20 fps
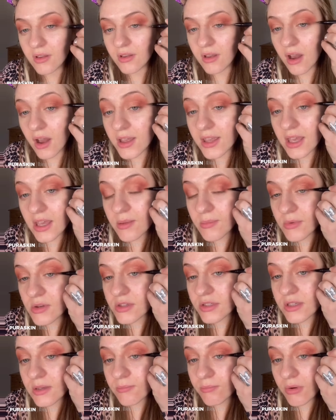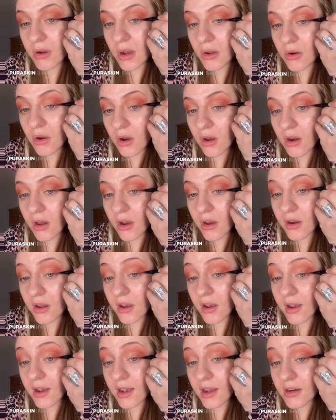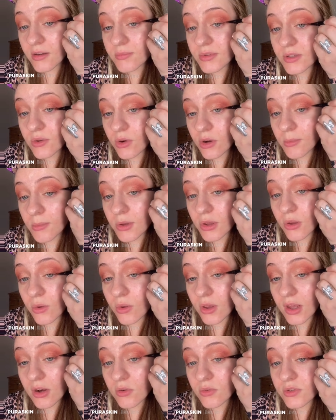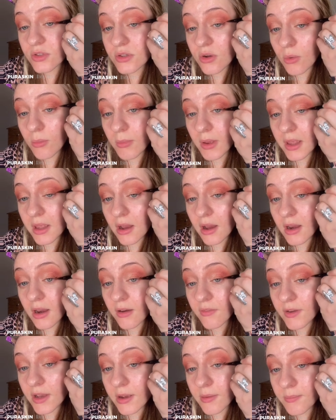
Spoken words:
I keep using brown eyeliner, and I'm sorry, but you cannot stop me. I love it.